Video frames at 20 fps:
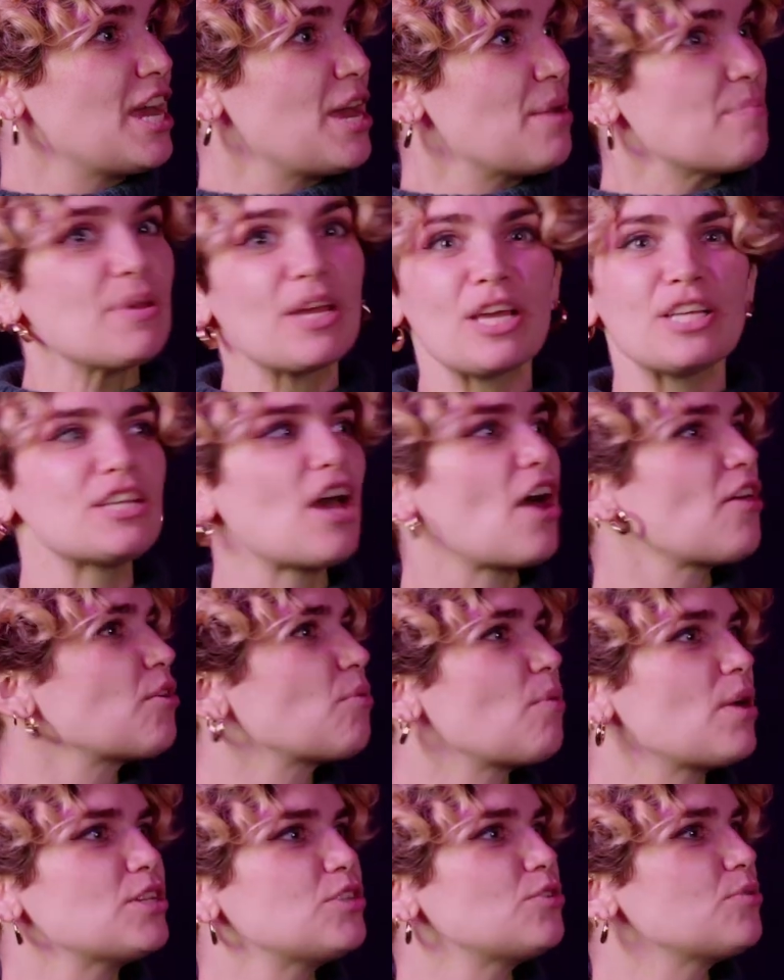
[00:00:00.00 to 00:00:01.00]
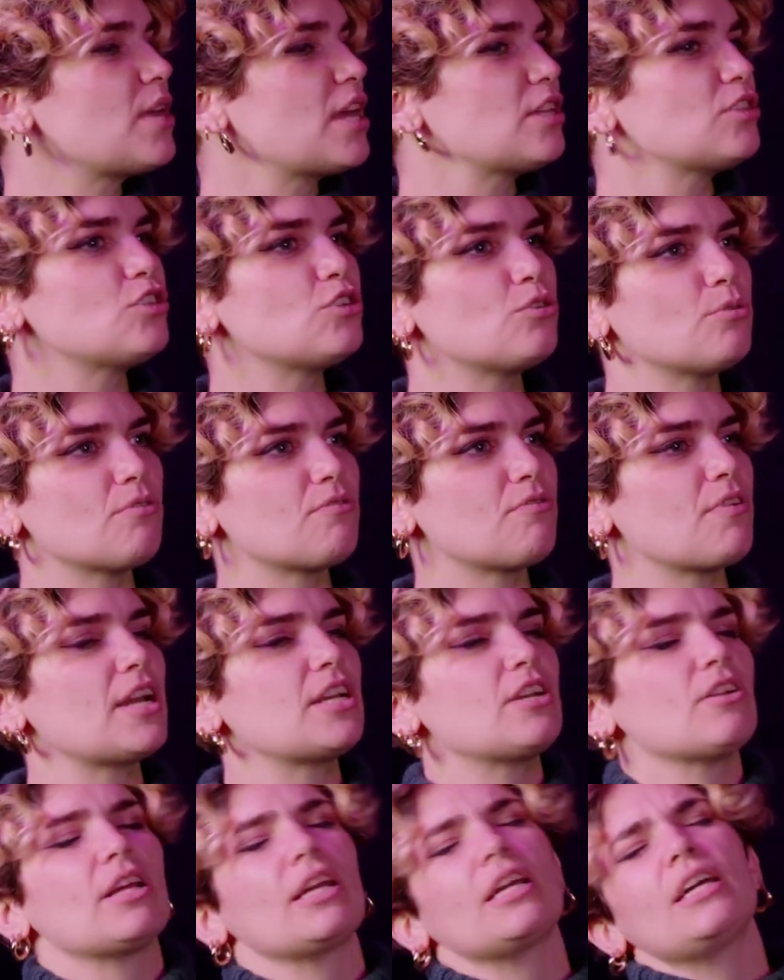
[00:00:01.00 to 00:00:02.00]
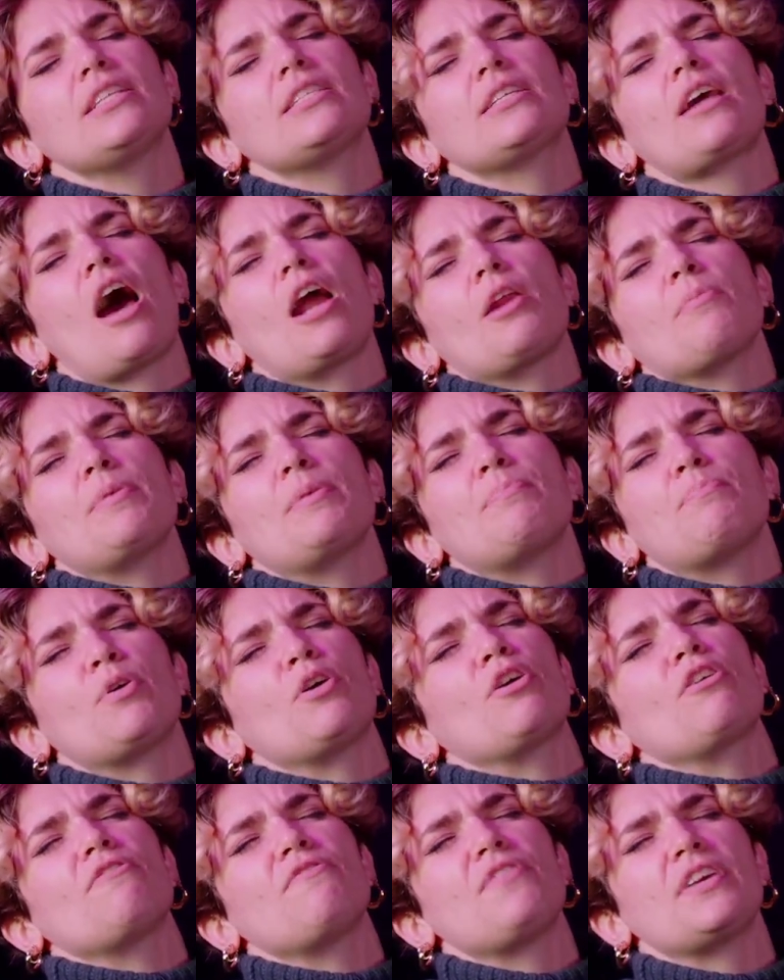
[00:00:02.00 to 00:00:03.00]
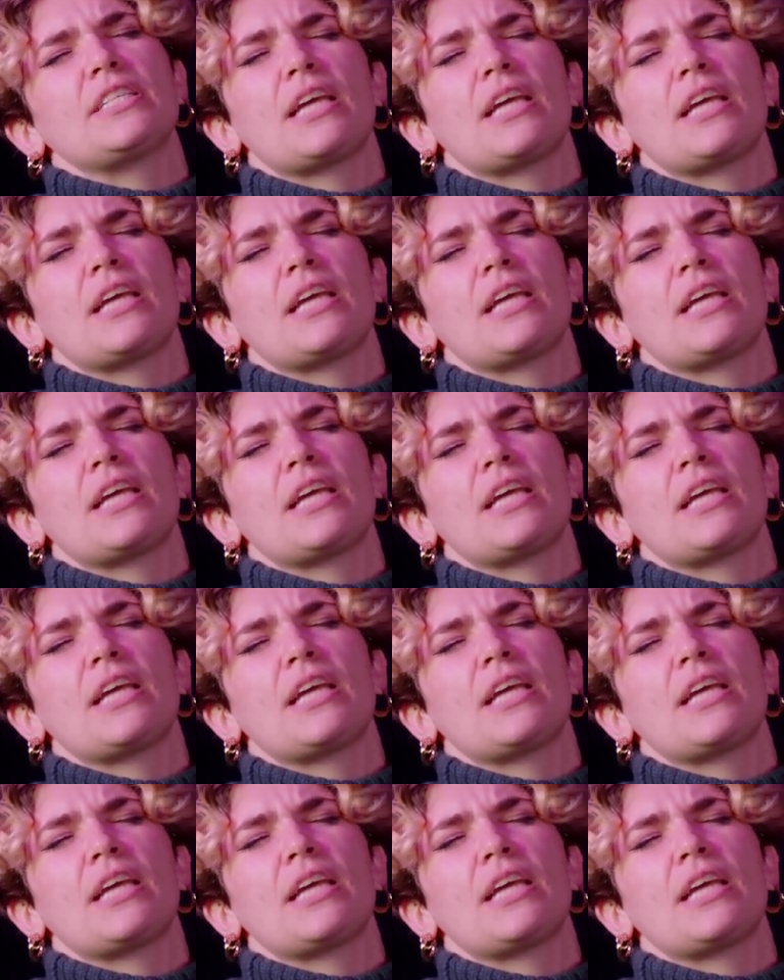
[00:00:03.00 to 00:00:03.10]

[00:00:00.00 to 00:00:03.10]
Because otherwise you get too afraid and you're like, it's got to be perfect.